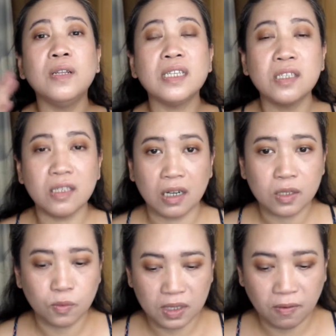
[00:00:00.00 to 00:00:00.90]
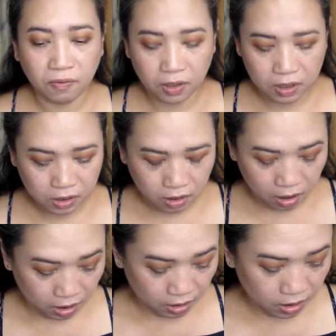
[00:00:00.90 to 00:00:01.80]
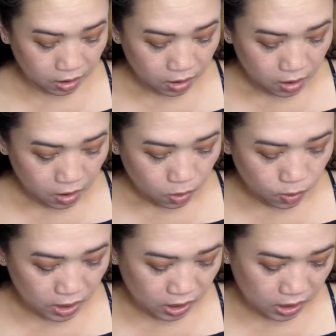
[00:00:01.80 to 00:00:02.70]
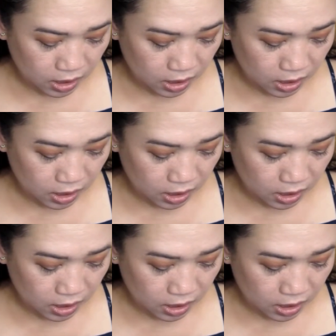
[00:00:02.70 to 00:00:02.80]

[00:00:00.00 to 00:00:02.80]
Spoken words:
let's start with the first color, which